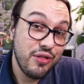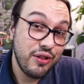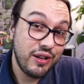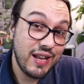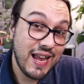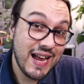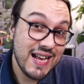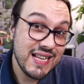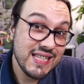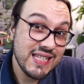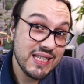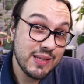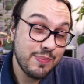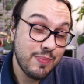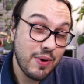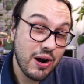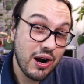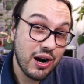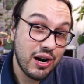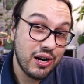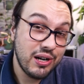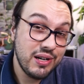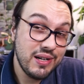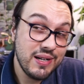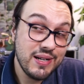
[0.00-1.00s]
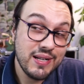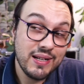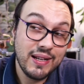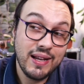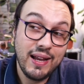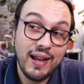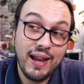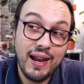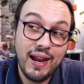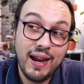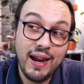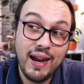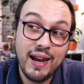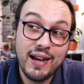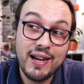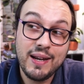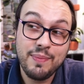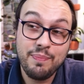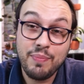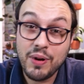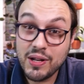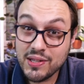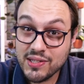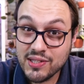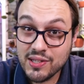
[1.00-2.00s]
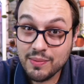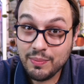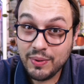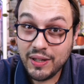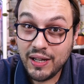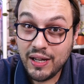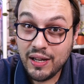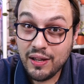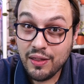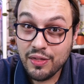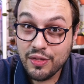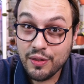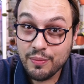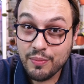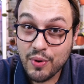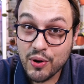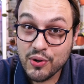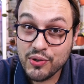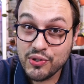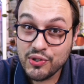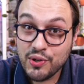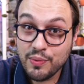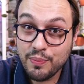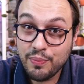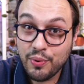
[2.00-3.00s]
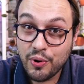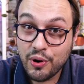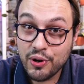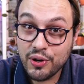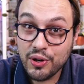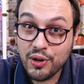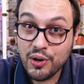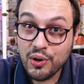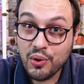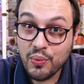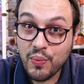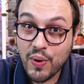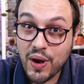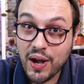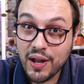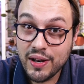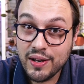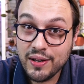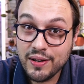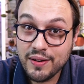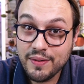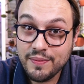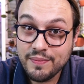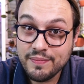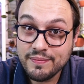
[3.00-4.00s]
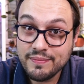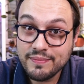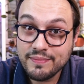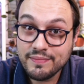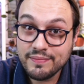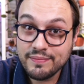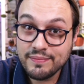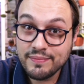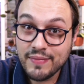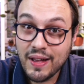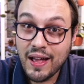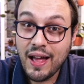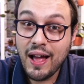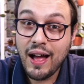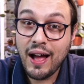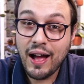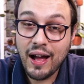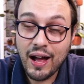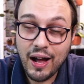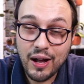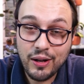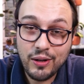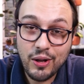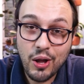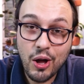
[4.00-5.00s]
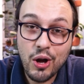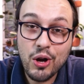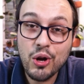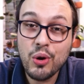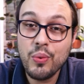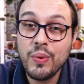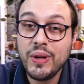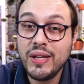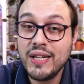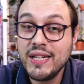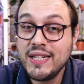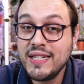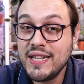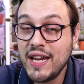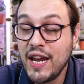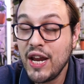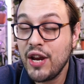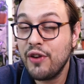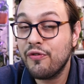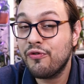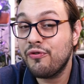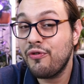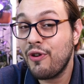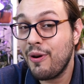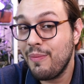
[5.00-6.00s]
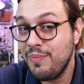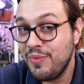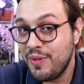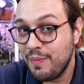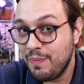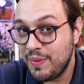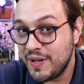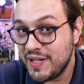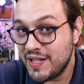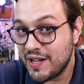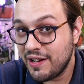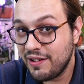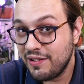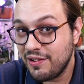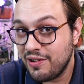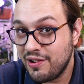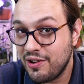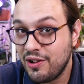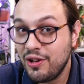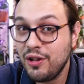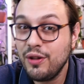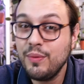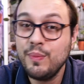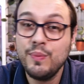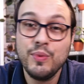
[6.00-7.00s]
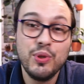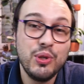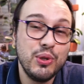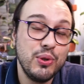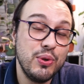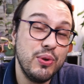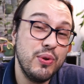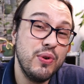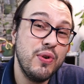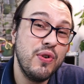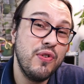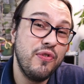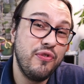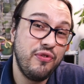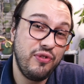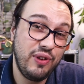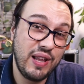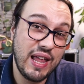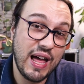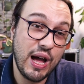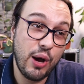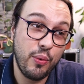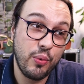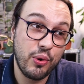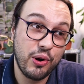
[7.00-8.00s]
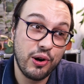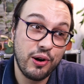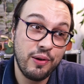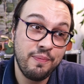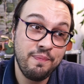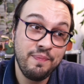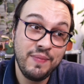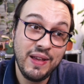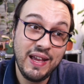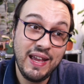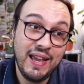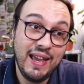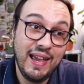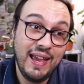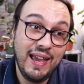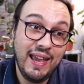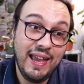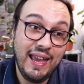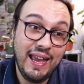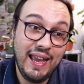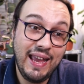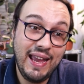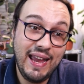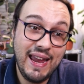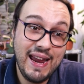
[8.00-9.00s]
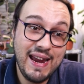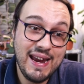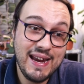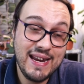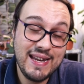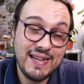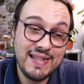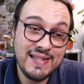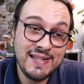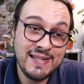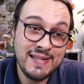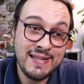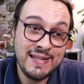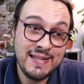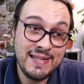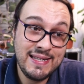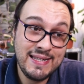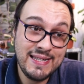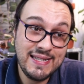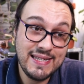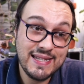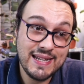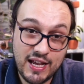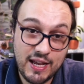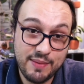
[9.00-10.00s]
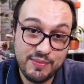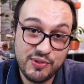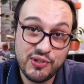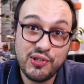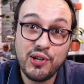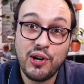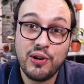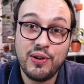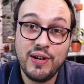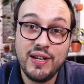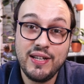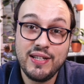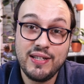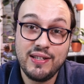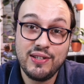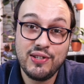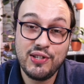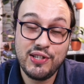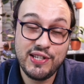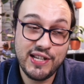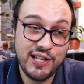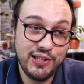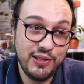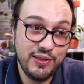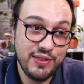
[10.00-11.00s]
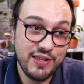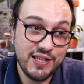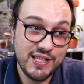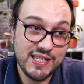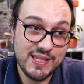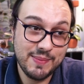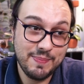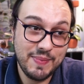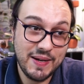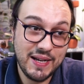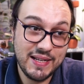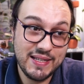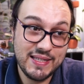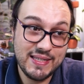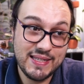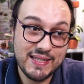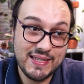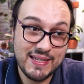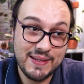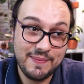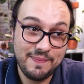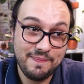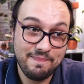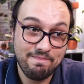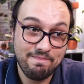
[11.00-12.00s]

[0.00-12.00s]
the last part, and possibly the most important one, how long will it take from the peduncle to flower? And I'm sorry to tell you this, but